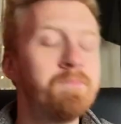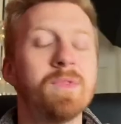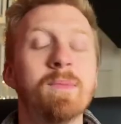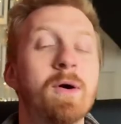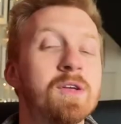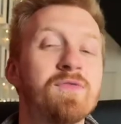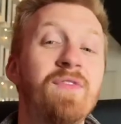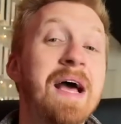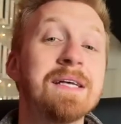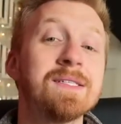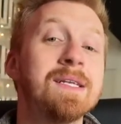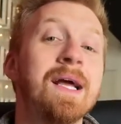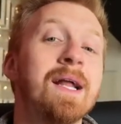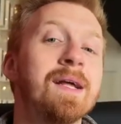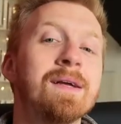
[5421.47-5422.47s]
the most
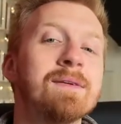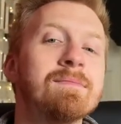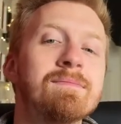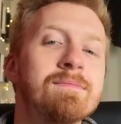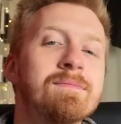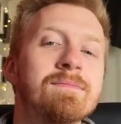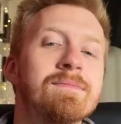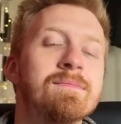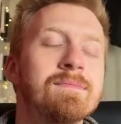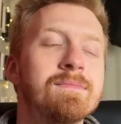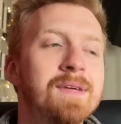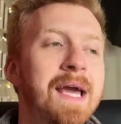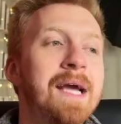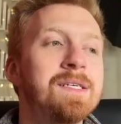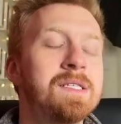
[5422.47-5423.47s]
fascinating
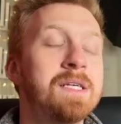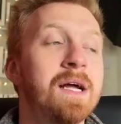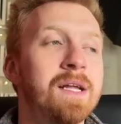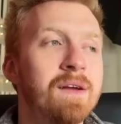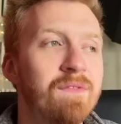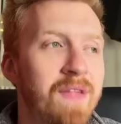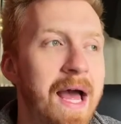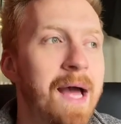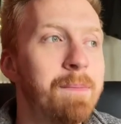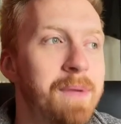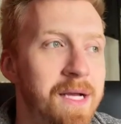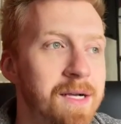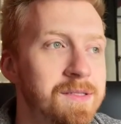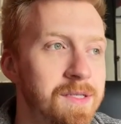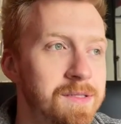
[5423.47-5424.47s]
case study of that,
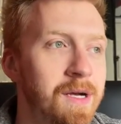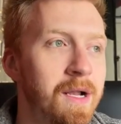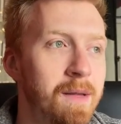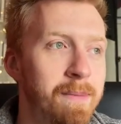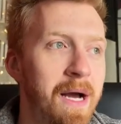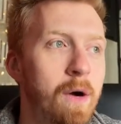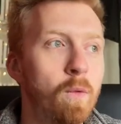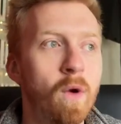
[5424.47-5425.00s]
because it's all about,